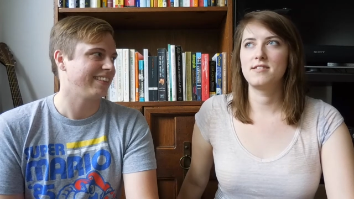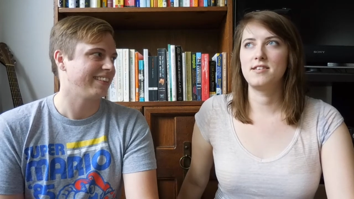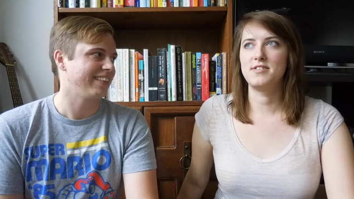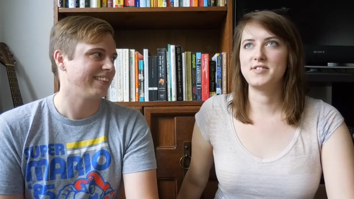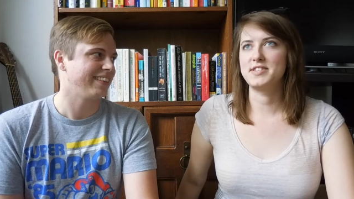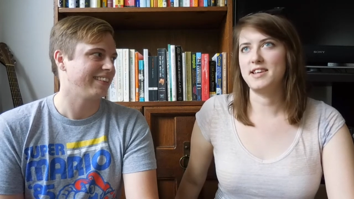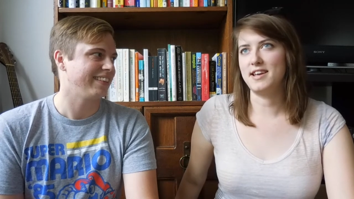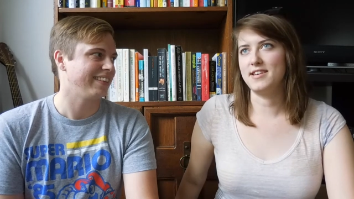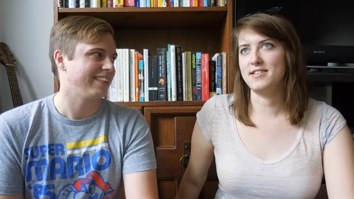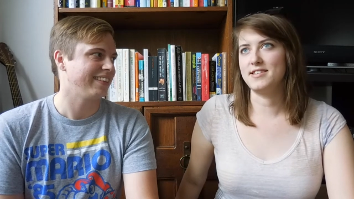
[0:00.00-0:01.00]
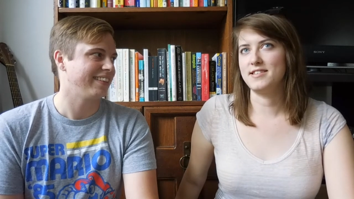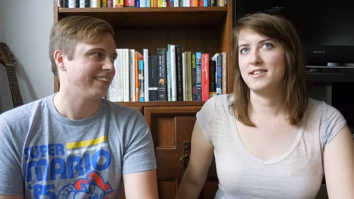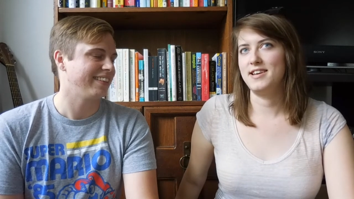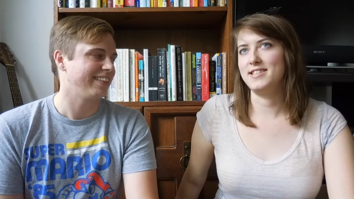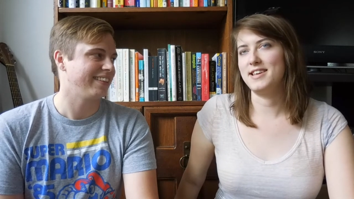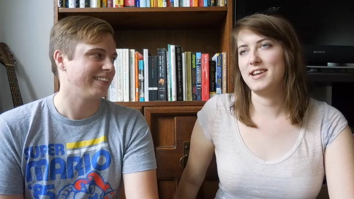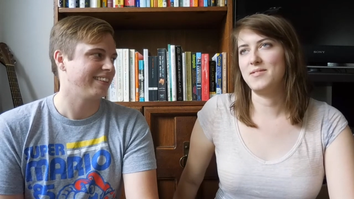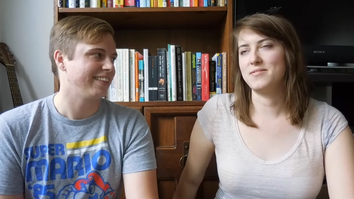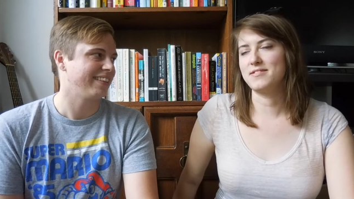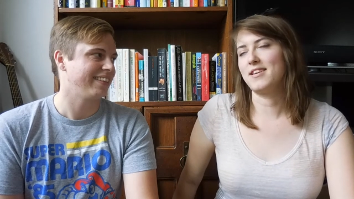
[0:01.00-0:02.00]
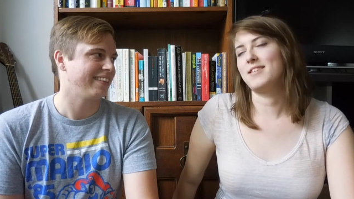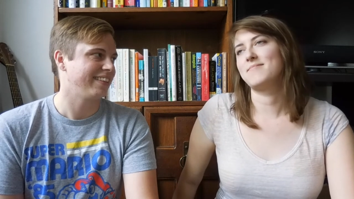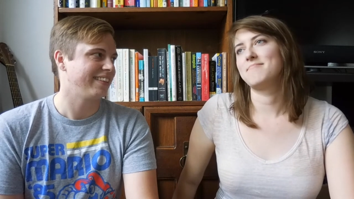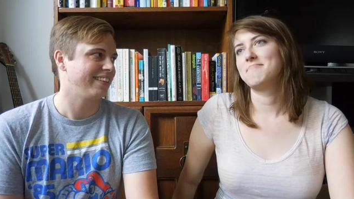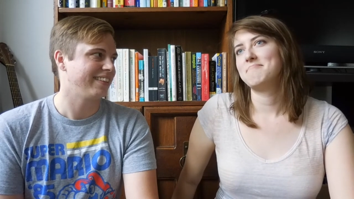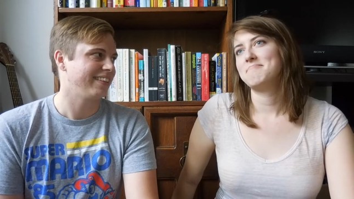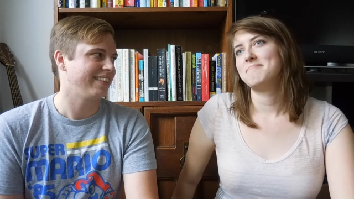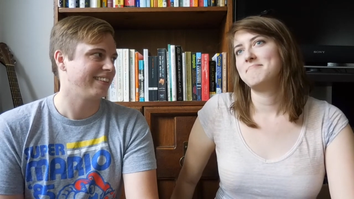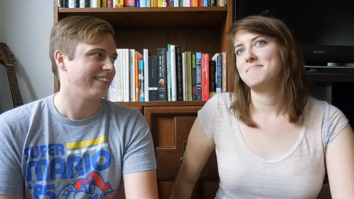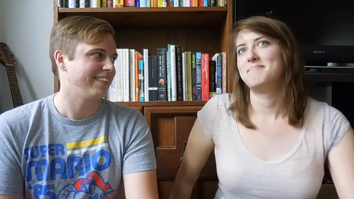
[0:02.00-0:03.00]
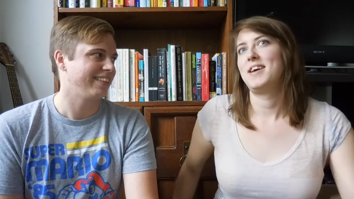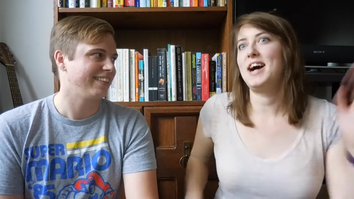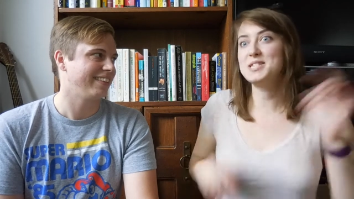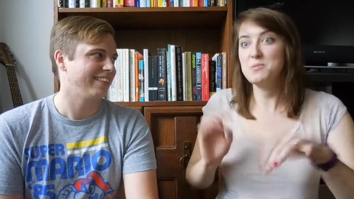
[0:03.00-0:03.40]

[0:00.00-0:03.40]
Speaker 1: understand. And then I was like, I